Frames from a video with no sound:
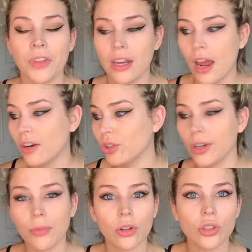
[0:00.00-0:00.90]
And actually
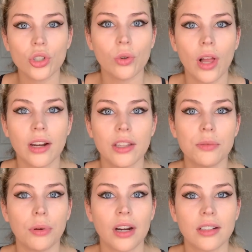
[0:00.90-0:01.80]
I'm allergic to a lot of these
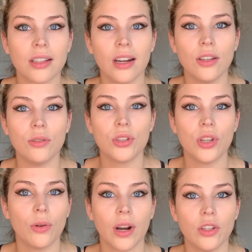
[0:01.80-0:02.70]
products that I use
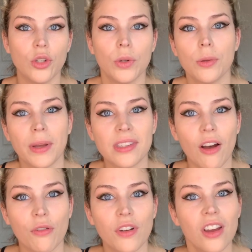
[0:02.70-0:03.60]
too, and I do it to myself.